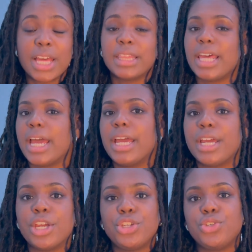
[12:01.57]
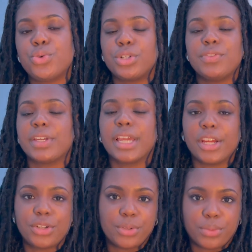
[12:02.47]
that you don't even
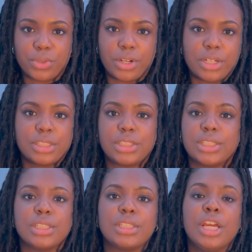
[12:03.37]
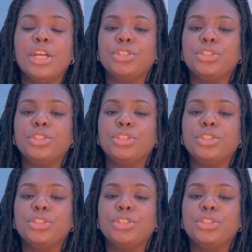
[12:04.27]
care no more to